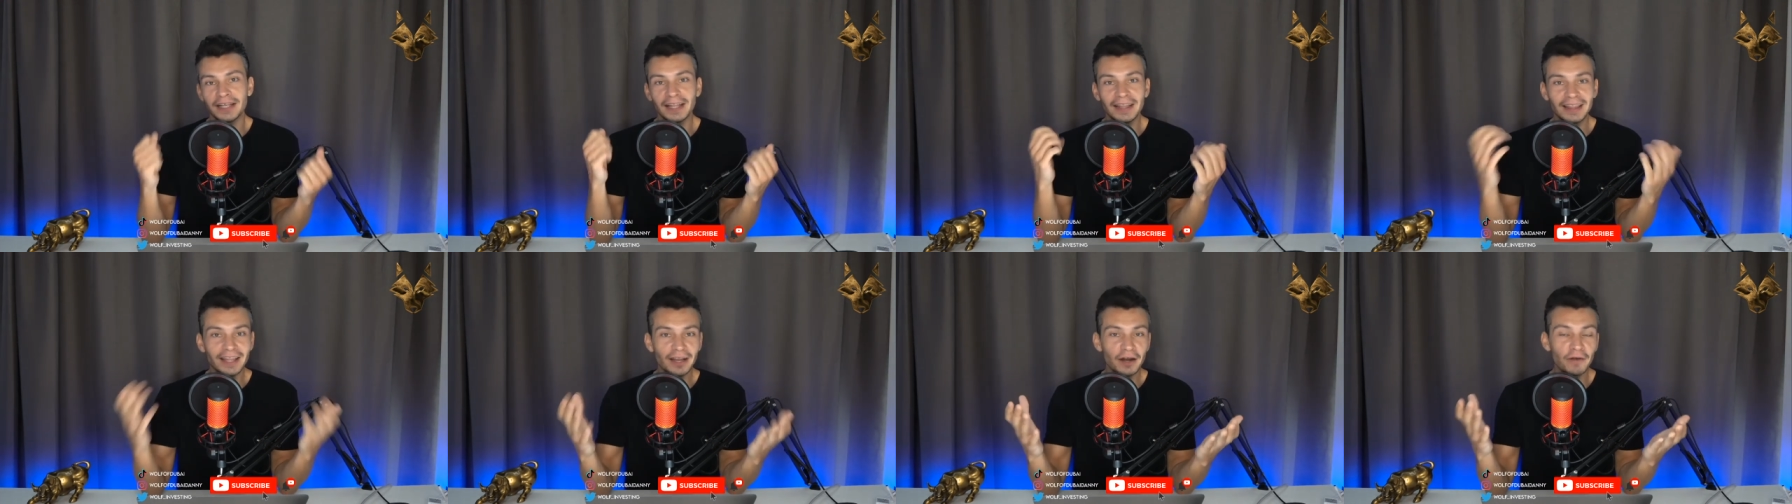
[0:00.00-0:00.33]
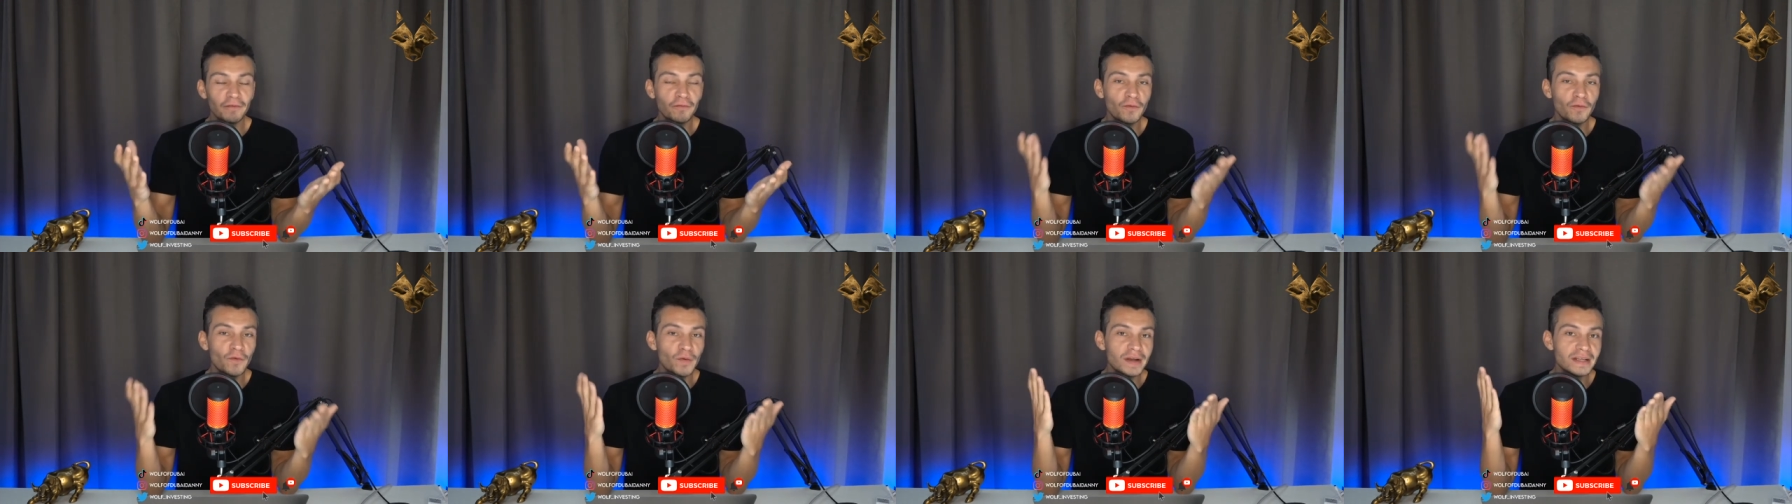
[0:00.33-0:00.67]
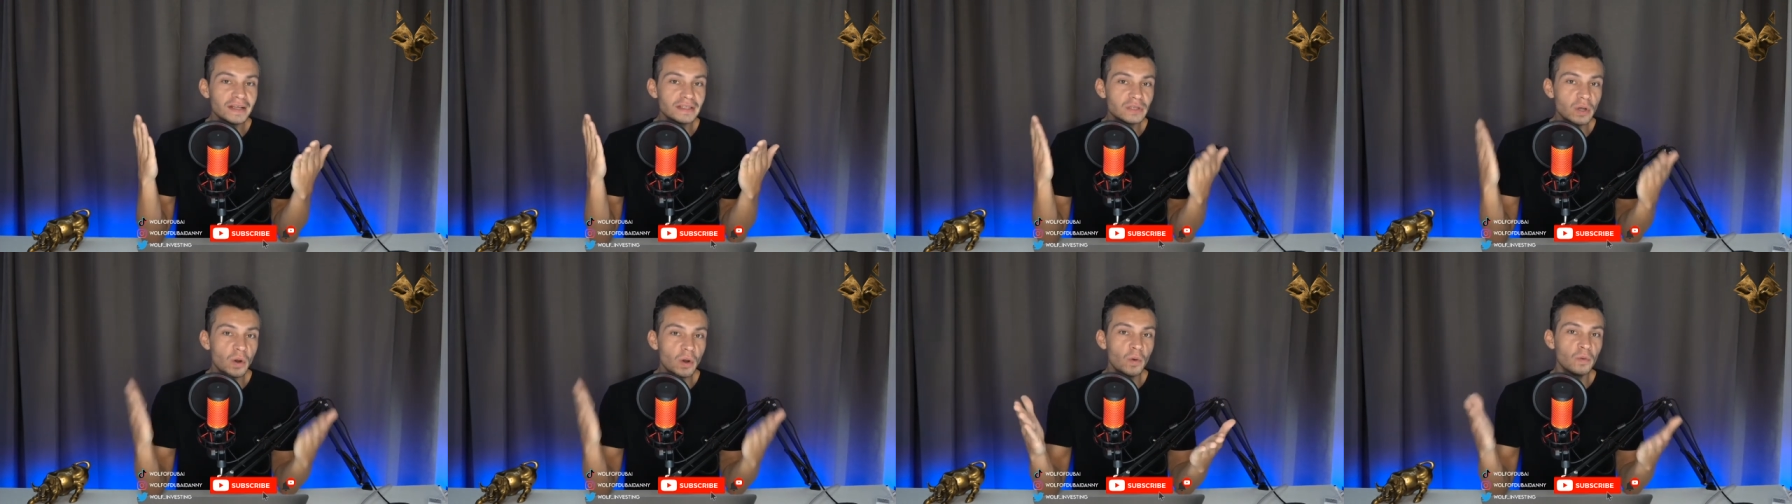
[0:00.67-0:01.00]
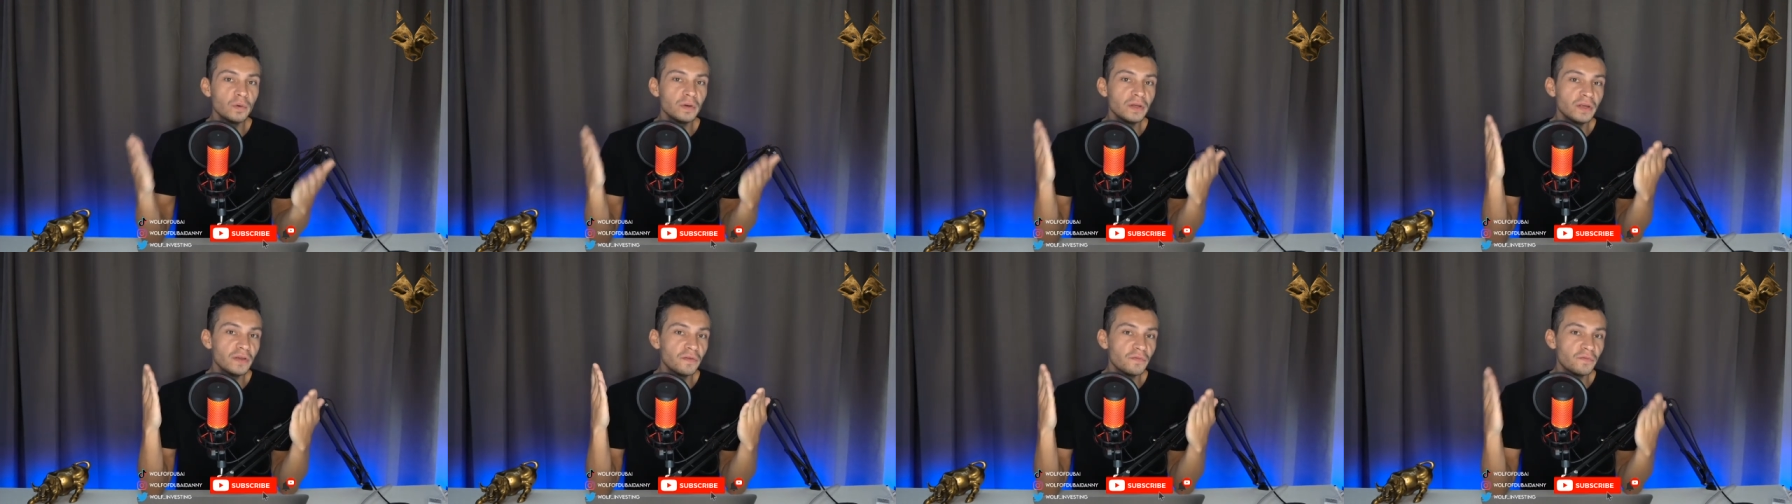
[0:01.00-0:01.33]
and therefore it's
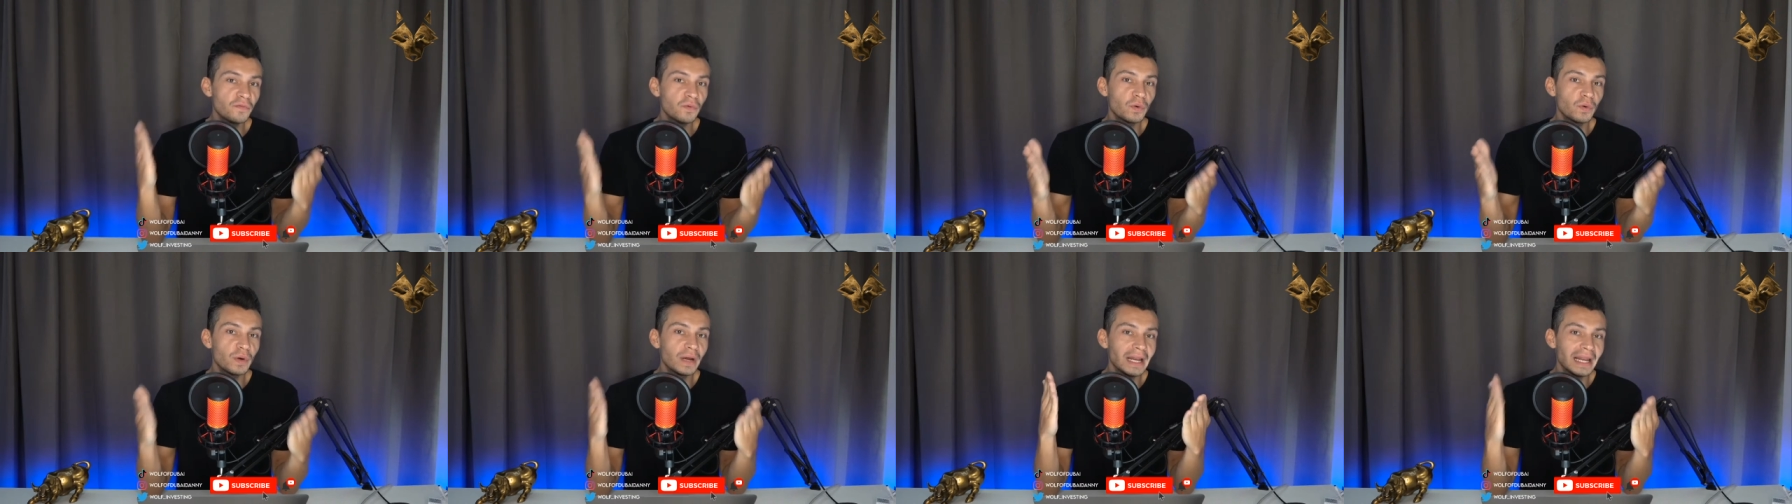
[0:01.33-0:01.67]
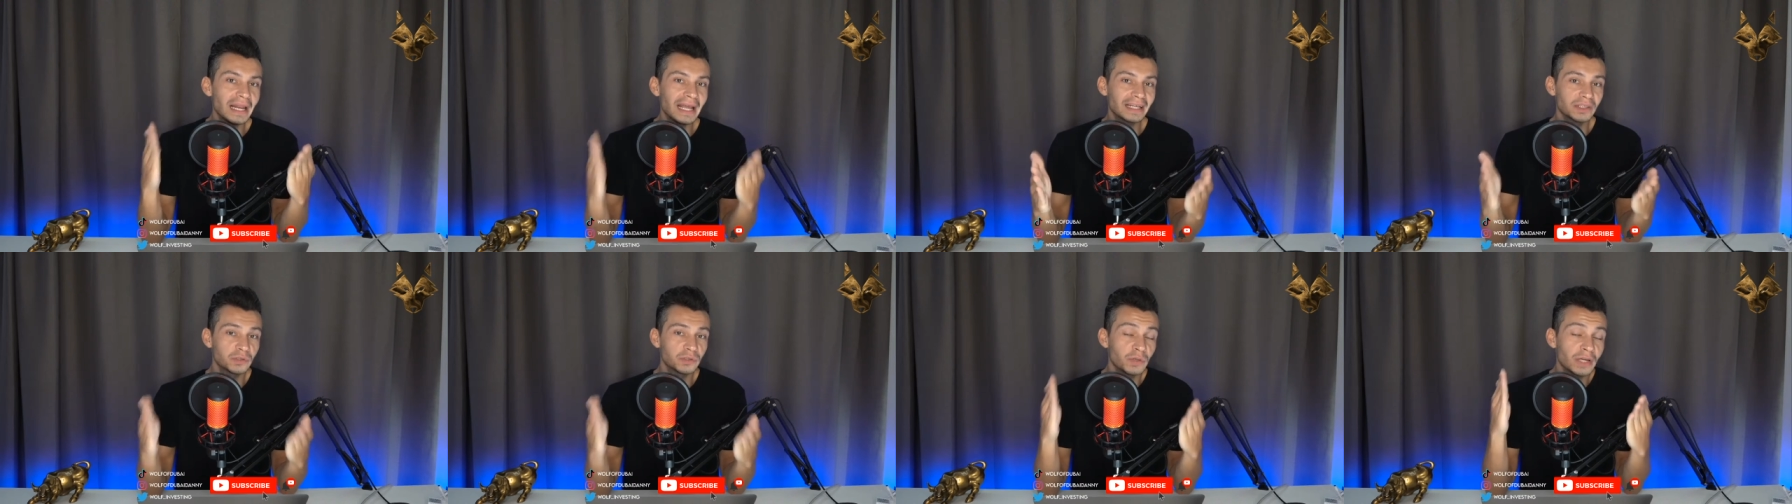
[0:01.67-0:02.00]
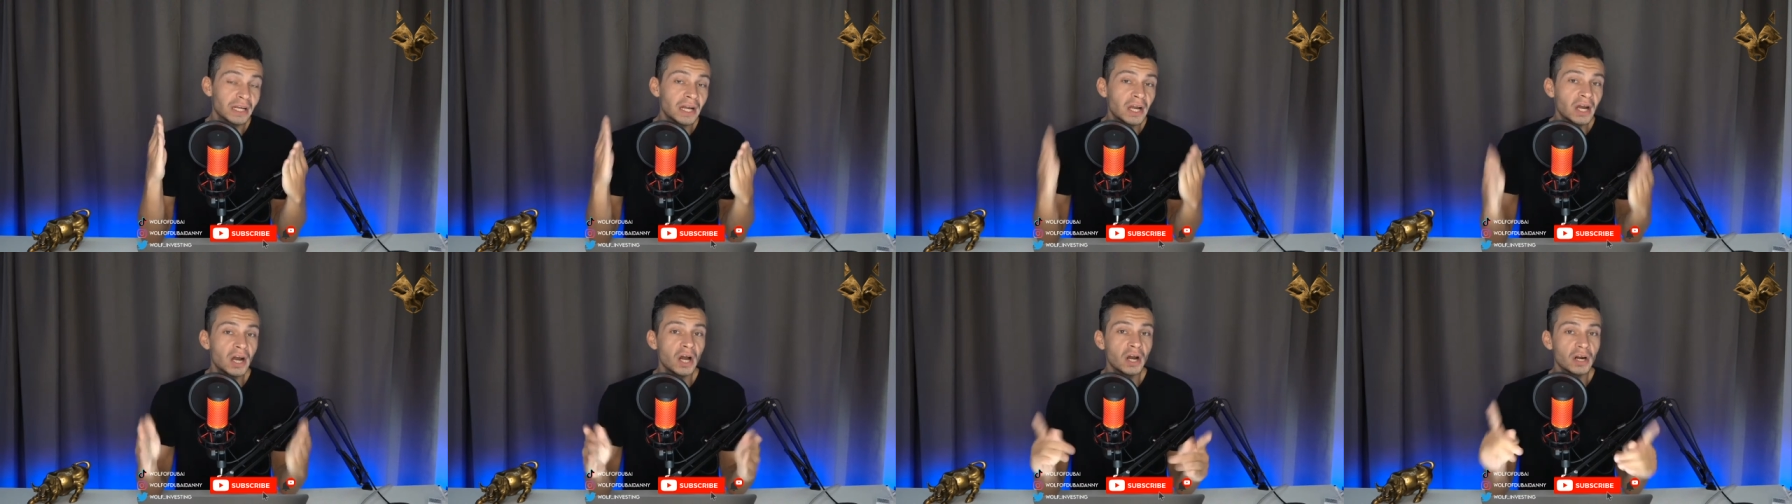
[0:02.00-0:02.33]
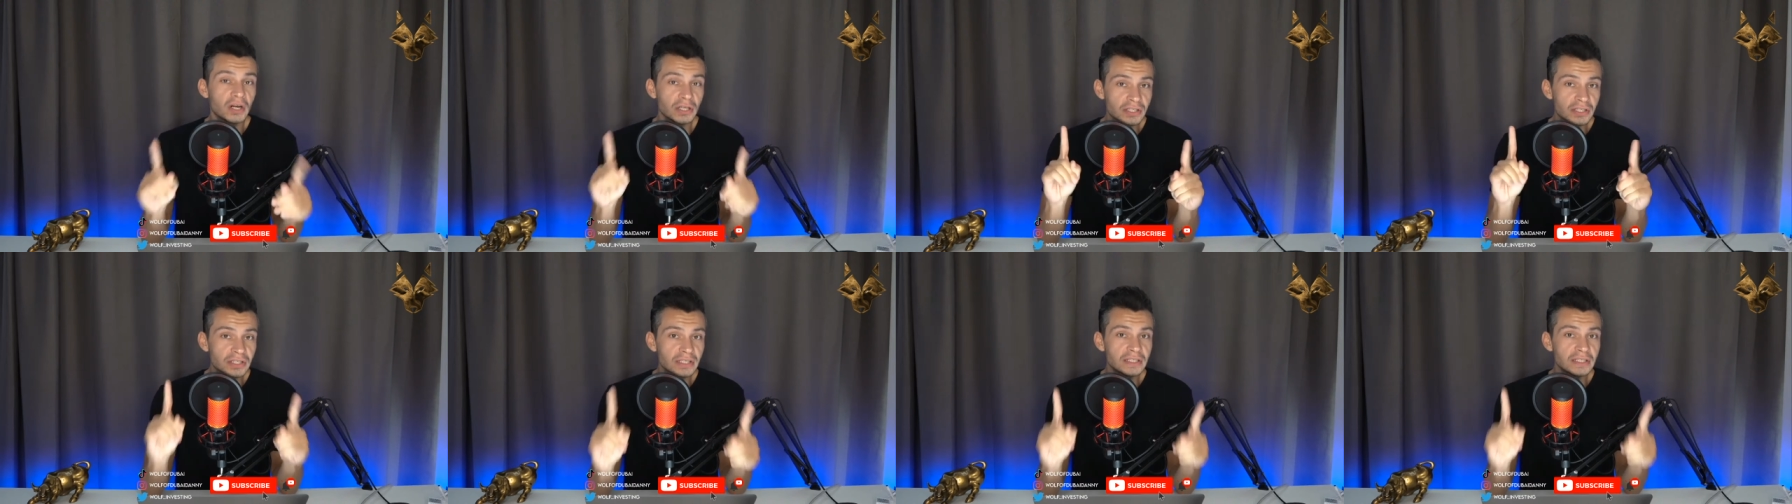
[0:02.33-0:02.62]
only for electric cars.